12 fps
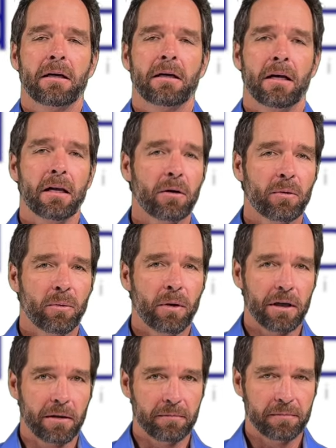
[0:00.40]
Hello and
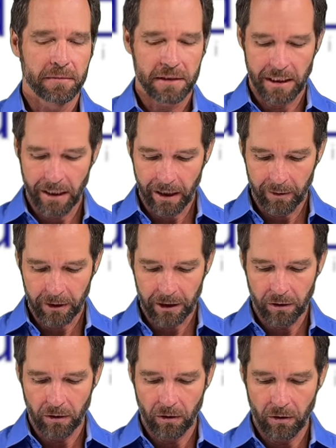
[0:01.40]
welcome. Today I'm going to
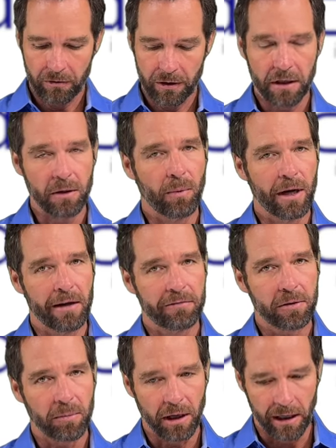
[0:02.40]
go over the Wave
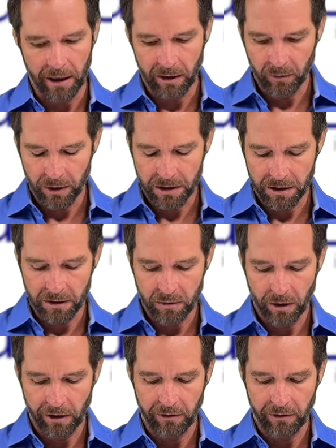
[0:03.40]
to Play, which is one of